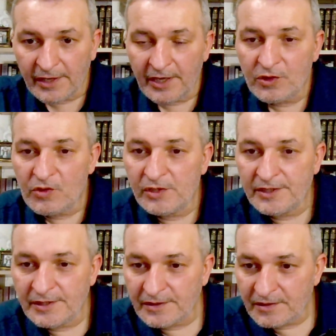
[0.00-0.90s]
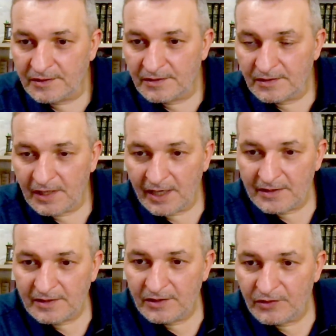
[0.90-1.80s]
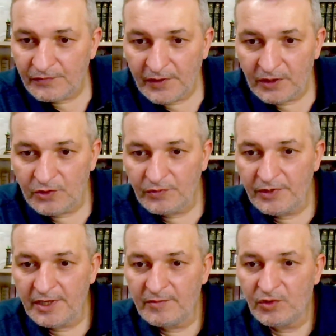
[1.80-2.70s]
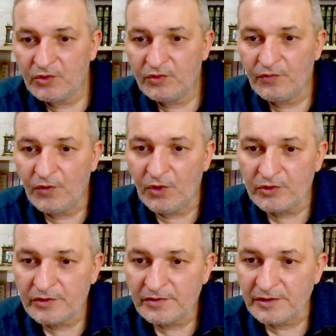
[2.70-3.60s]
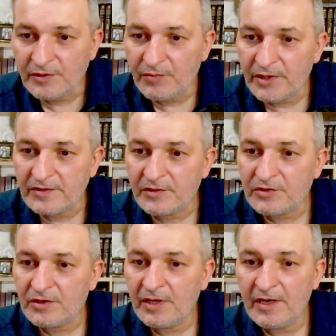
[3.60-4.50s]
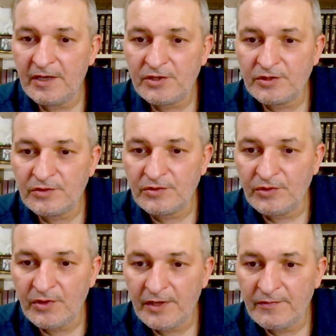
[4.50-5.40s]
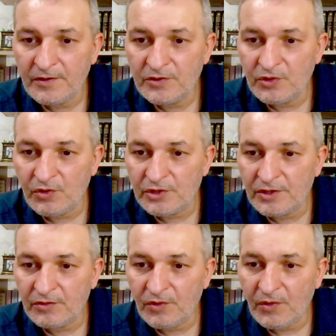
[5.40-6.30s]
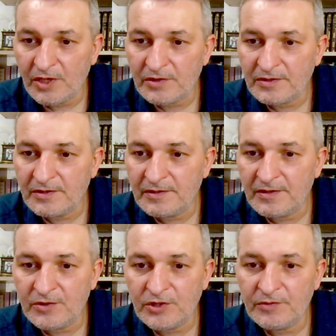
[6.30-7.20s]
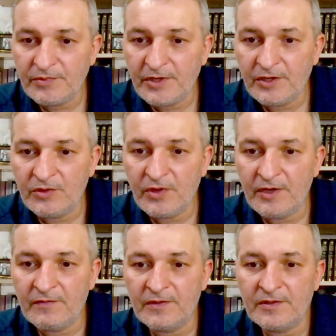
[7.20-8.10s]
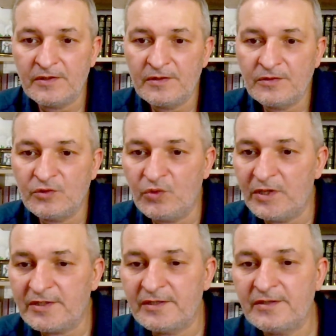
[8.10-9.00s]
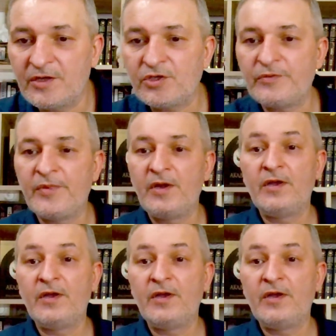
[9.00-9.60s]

Kogan is asking, will you be able to vote in the presidential elections? Do you have a Georgian or Russian citizenship? Can you have a dual citizenship?